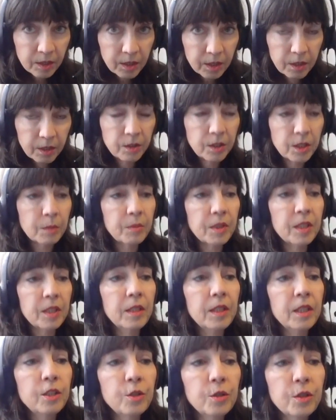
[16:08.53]
Here's
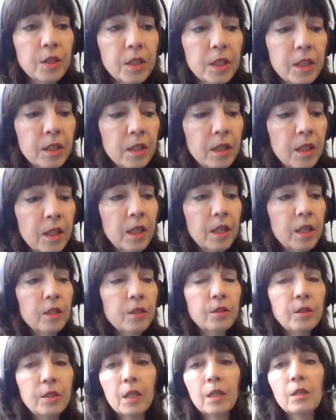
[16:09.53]
something interesting.
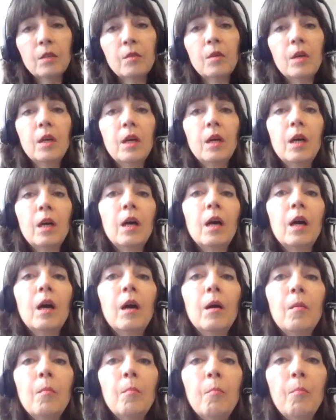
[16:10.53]
So
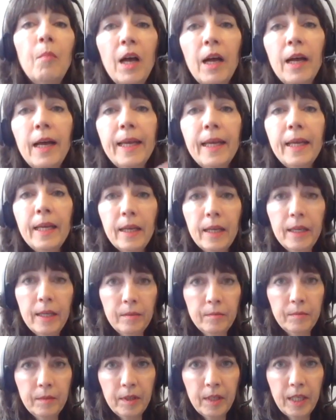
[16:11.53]
my
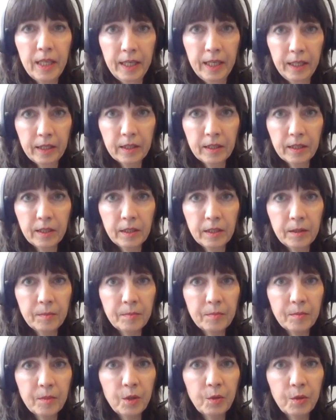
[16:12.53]
ex,
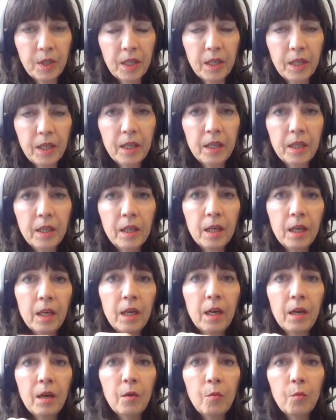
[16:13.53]
okay,
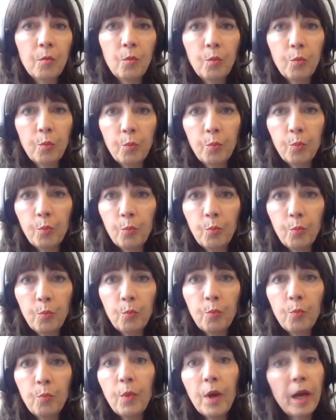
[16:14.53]

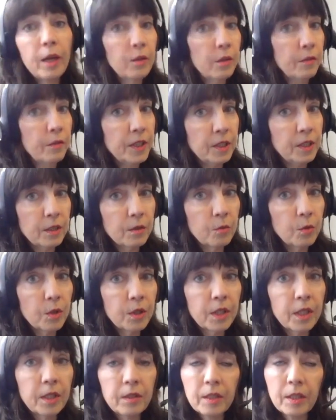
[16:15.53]
I don't know if he's still
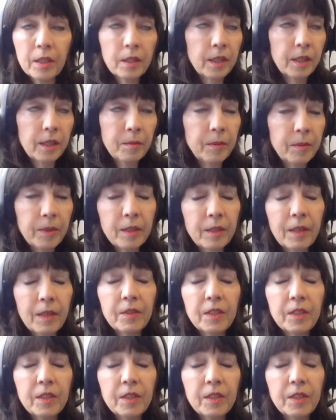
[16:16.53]
working there. I mean,